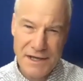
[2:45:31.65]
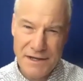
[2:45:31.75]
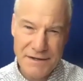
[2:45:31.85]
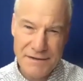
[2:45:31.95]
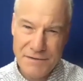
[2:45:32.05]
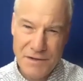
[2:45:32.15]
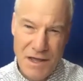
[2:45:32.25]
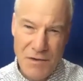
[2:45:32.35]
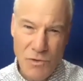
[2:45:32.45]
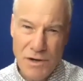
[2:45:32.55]

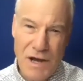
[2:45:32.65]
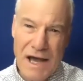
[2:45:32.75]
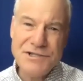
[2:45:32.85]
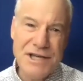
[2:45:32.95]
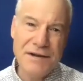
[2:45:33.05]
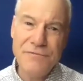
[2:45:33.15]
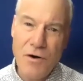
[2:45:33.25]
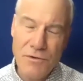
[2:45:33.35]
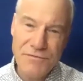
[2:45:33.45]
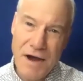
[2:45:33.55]
how'd you get
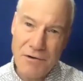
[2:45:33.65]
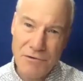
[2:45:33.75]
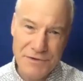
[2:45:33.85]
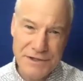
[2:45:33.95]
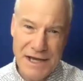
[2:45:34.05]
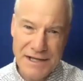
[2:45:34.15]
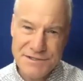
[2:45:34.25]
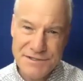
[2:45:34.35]
involved with Viral Vignettes?